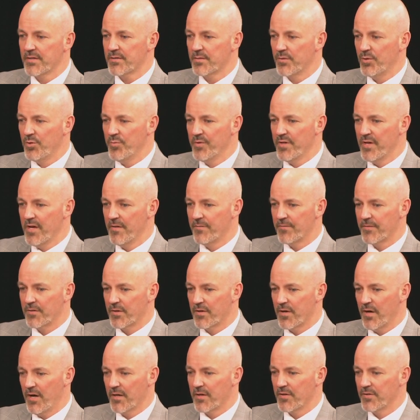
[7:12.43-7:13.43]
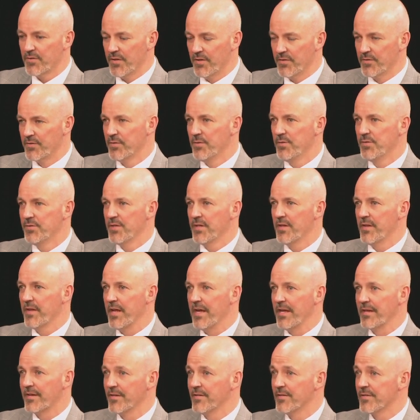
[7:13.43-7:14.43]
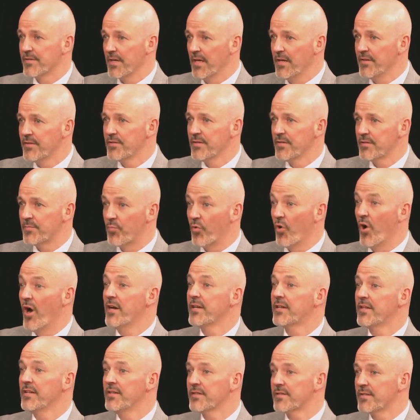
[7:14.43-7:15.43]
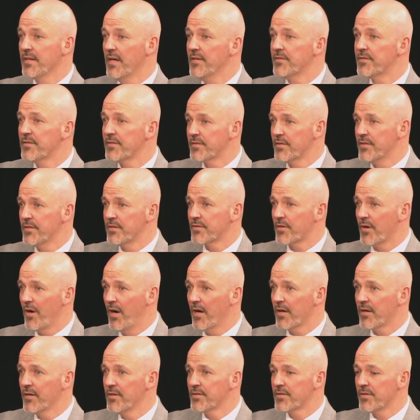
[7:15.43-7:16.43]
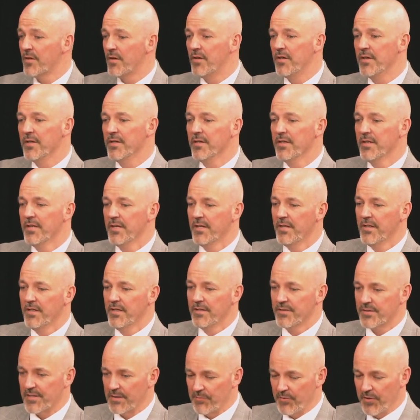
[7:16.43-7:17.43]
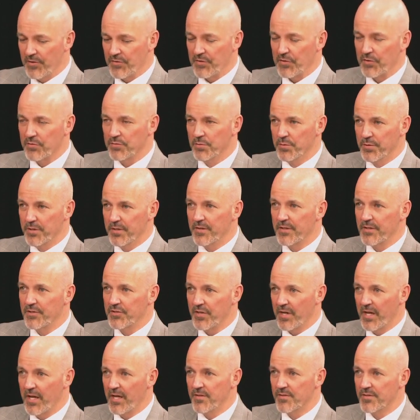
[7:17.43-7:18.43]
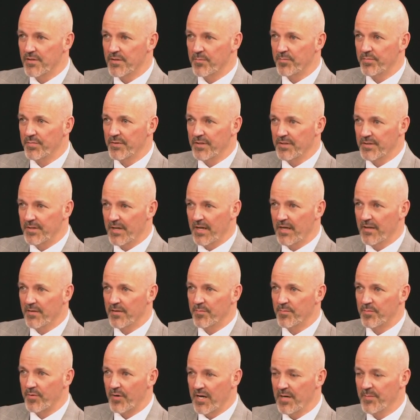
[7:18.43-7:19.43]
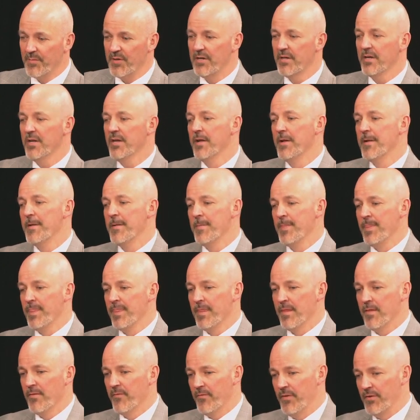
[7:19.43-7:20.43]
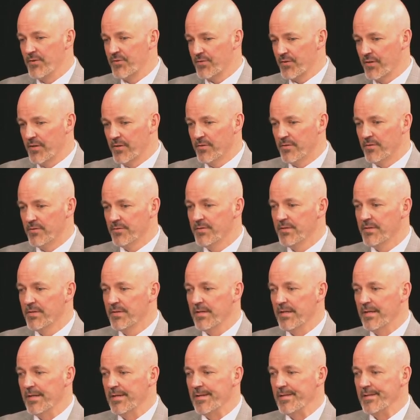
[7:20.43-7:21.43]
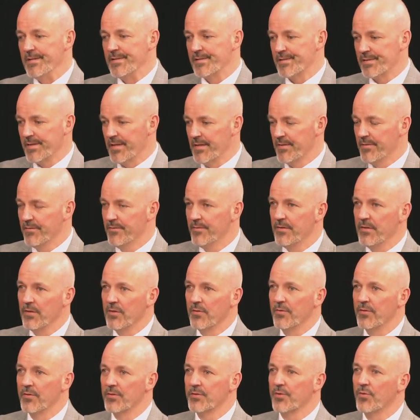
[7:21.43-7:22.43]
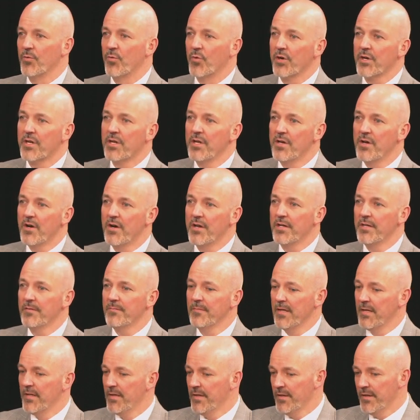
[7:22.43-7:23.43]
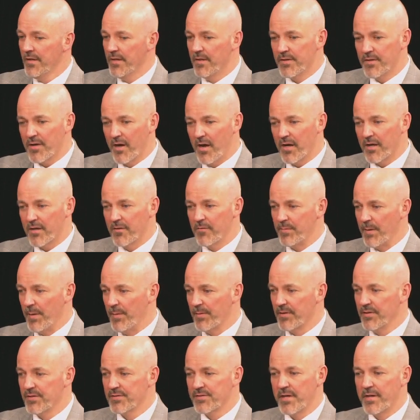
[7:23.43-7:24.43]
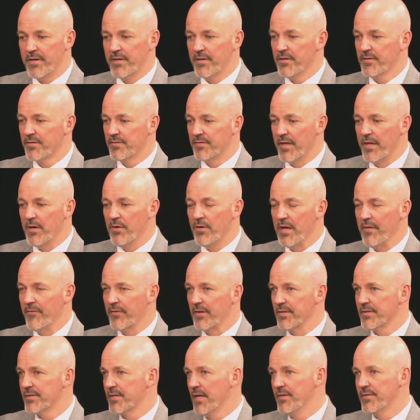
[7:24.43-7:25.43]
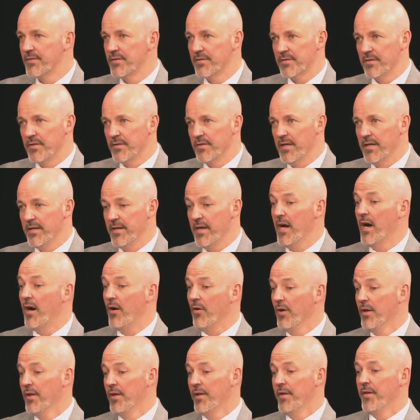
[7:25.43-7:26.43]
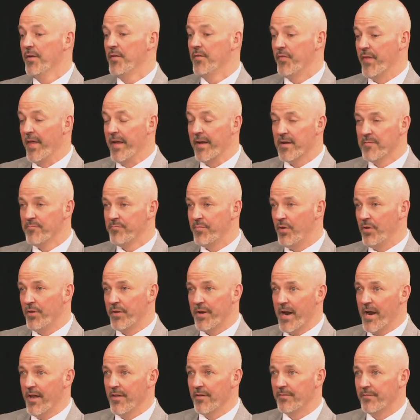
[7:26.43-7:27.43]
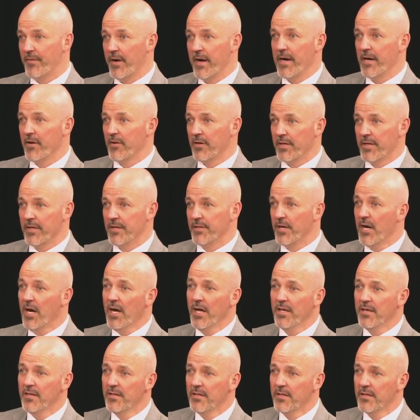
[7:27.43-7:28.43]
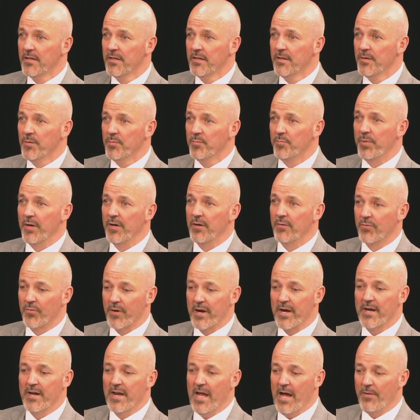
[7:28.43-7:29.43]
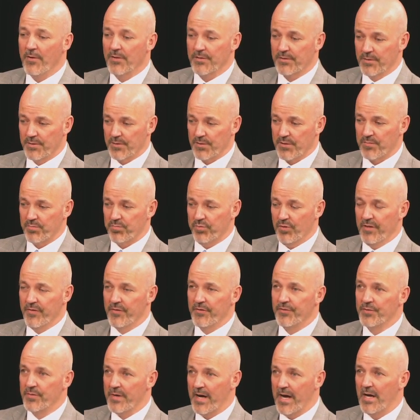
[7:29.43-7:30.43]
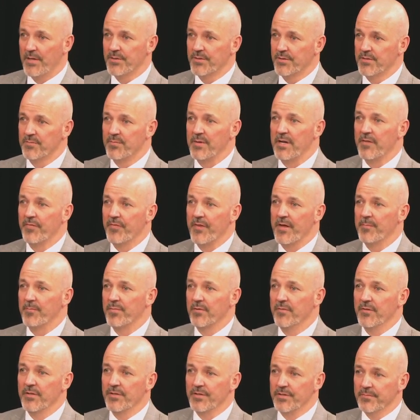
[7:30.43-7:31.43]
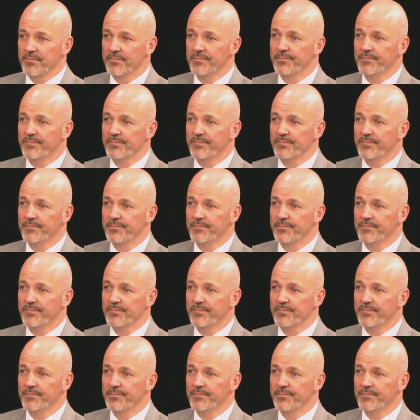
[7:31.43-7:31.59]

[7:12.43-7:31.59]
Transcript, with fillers: told me after caucus on Tuesday that they had consensus, broad consensus in his caucus on several things, including the change, the, the date in the primary. Fitzgerald uh, said, you know, they're still working on it and talking to Republican senators. They don't have consensus on that. Now, they can pull it out of the fire and get it done, but right now, like there's a split in the two houses about that provision.